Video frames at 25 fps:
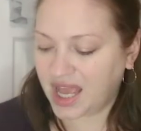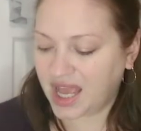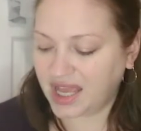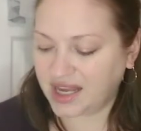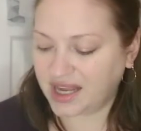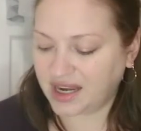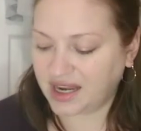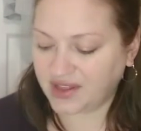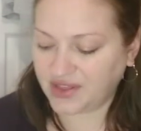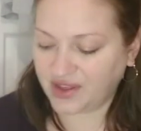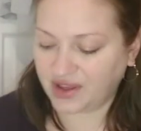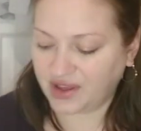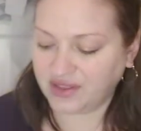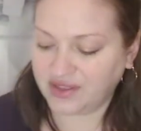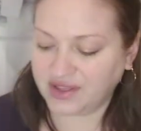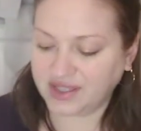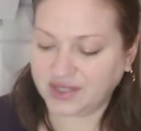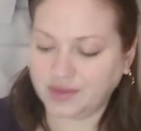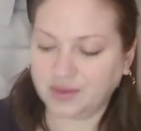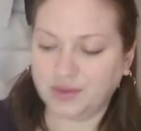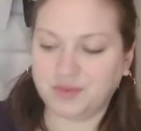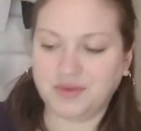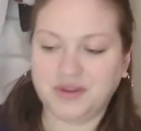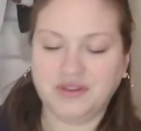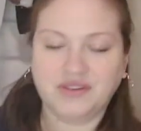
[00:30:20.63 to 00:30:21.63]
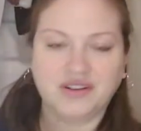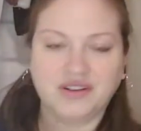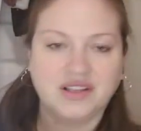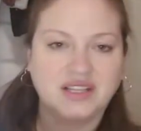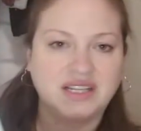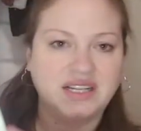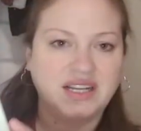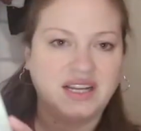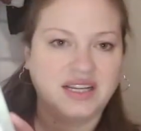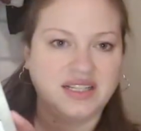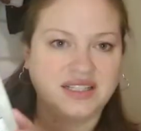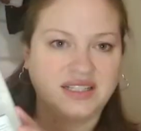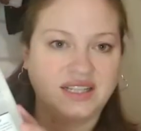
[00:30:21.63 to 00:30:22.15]
And I thought this would be
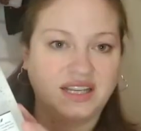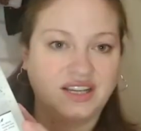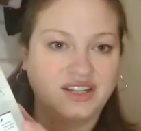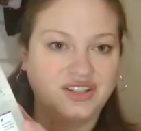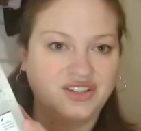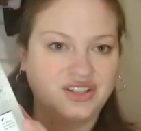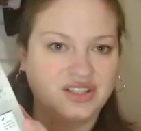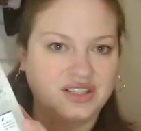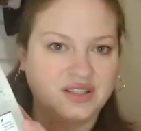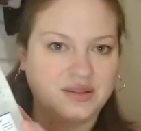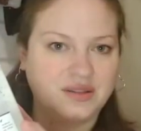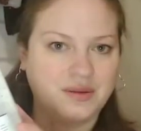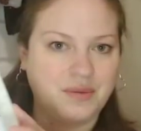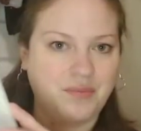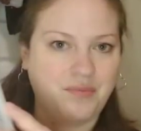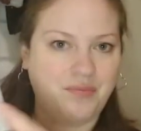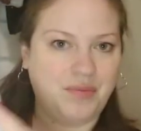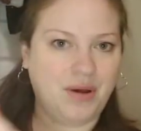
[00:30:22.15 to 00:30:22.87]
really nice. I could just